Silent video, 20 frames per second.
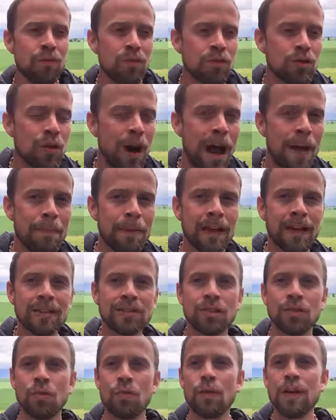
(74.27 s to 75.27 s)
trapping
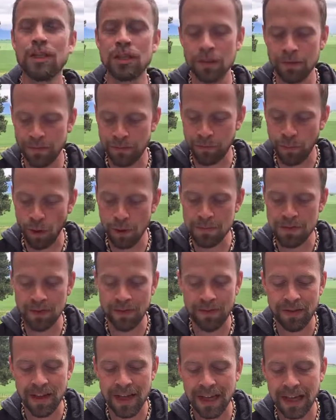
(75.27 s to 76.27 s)
us in rigid forms
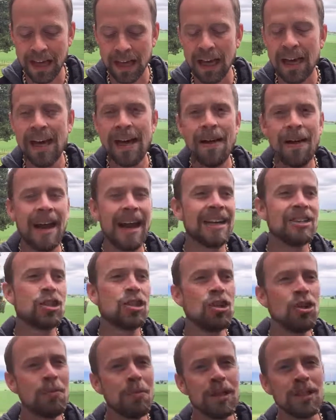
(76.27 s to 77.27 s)
of thinking. And
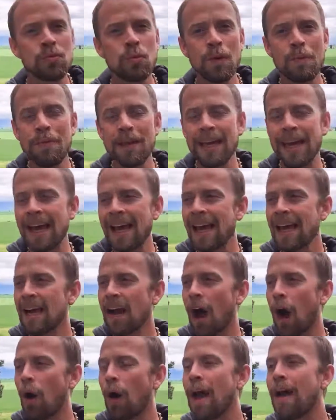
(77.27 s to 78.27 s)
as humans, we
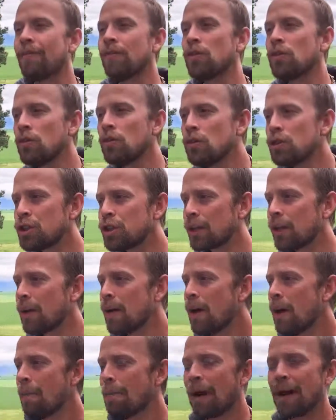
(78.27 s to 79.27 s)
began our
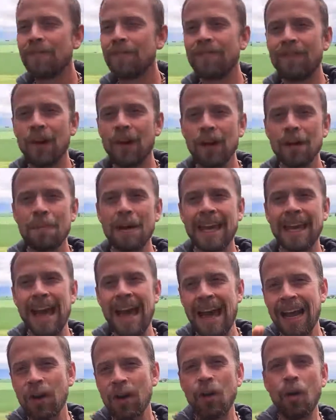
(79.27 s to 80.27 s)
evolution by very
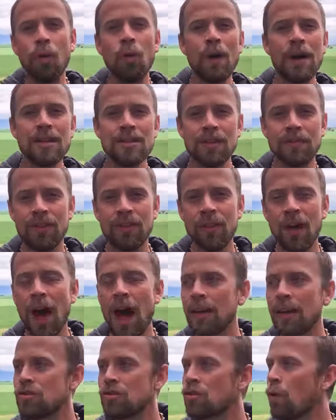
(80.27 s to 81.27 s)
mechanical ways of
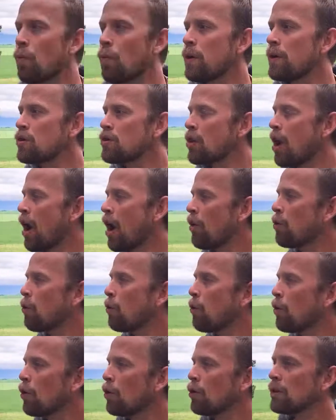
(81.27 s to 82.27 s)
thought. So we saw the
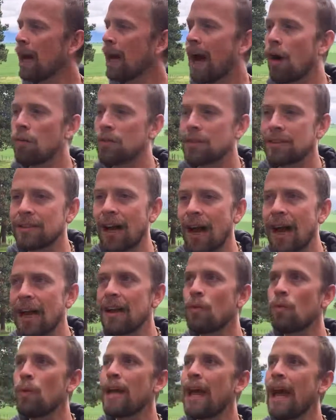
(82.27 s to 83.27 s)
world
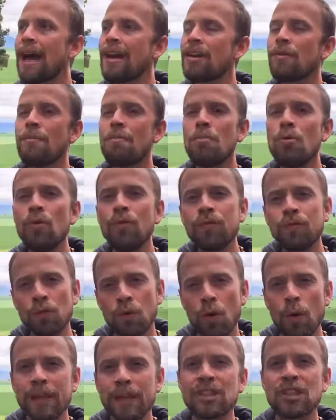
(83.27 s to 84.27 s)
outside and we had to move
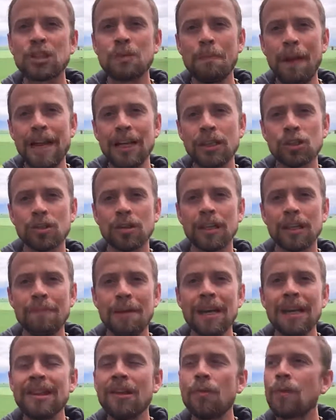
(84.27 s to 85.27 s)
through it spatially,
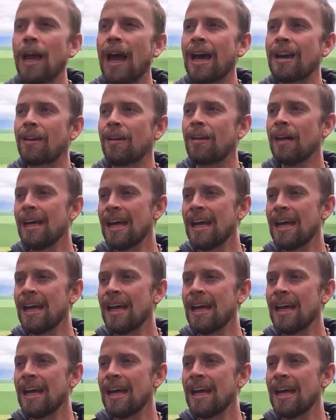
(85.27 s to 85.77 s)
meaning that we had to